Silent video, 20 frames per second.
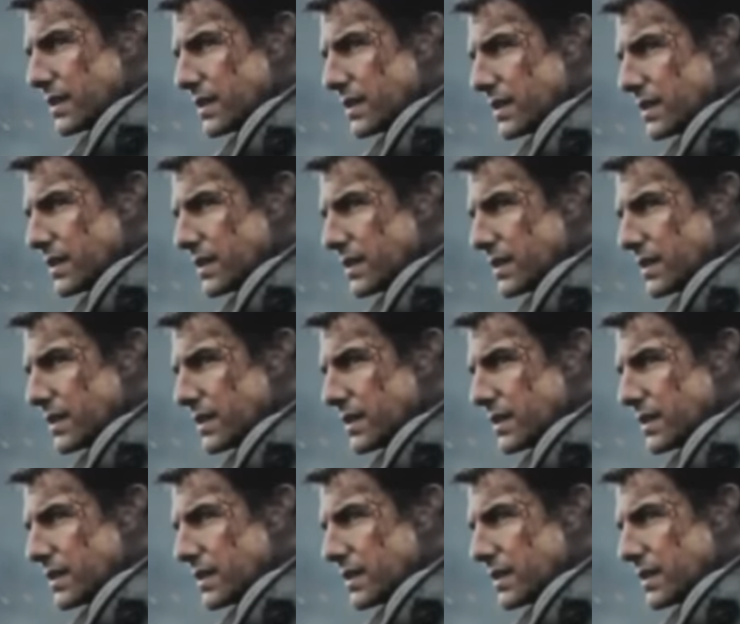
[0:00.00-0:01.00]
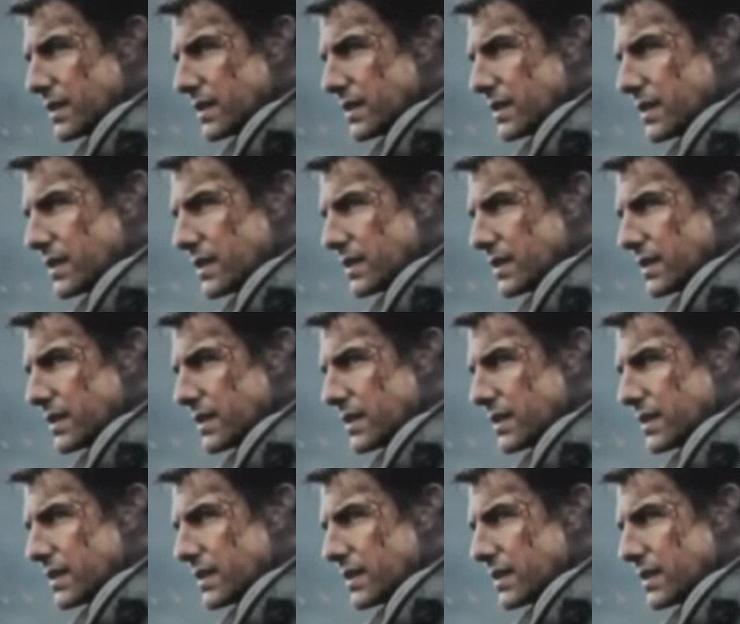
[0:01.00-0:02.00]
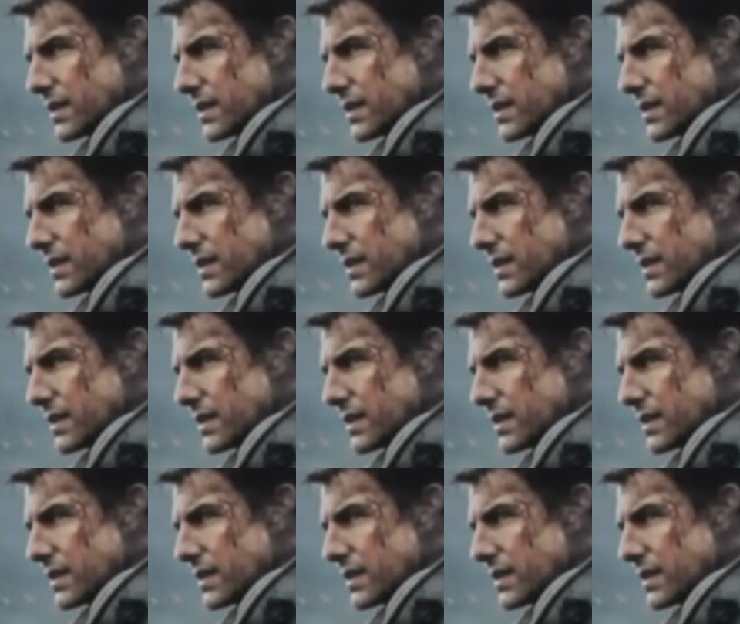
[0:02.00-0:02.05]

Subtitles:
The person shown says nothing.